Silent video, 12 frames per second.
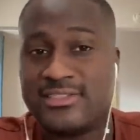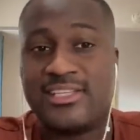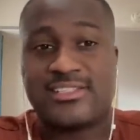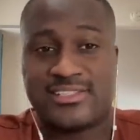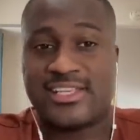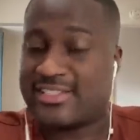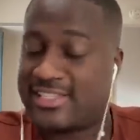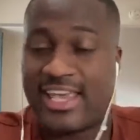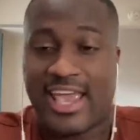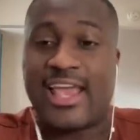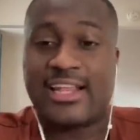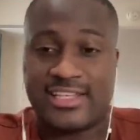this this
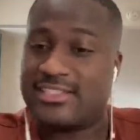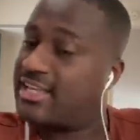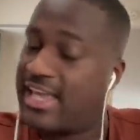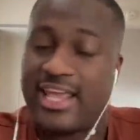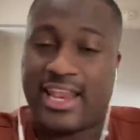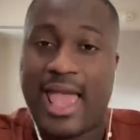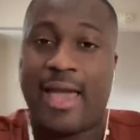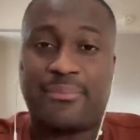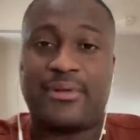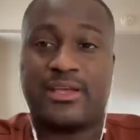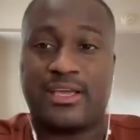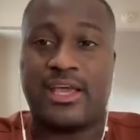can't this can't
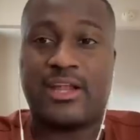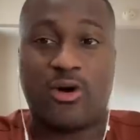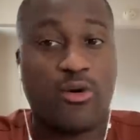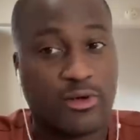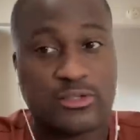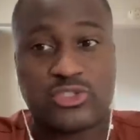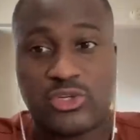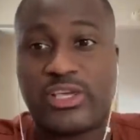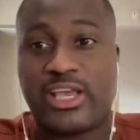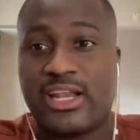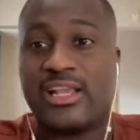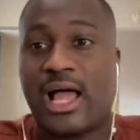happen again or else you're
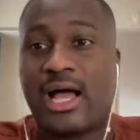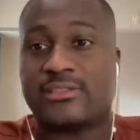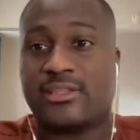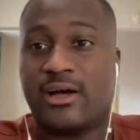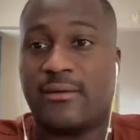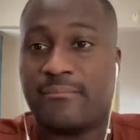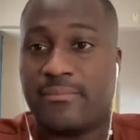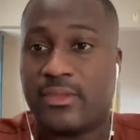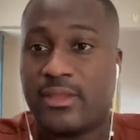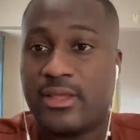getting locked up."